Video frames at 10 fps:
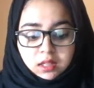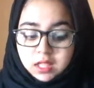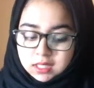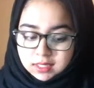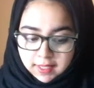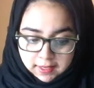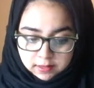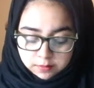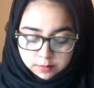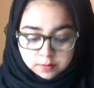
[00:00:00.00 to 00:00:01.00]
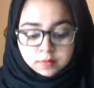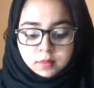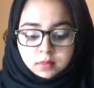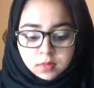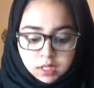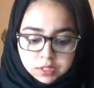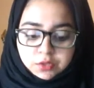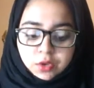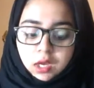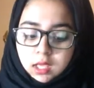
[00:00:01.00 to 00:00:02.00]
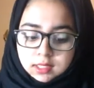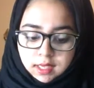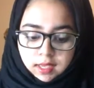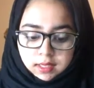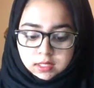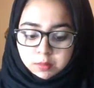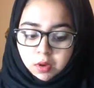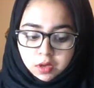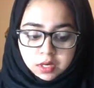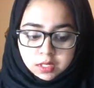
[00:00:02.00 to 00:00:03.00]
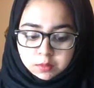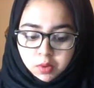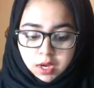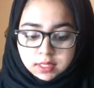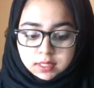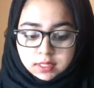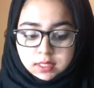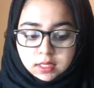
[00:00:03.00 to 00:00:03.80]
this said, he struck his hand upon his breast,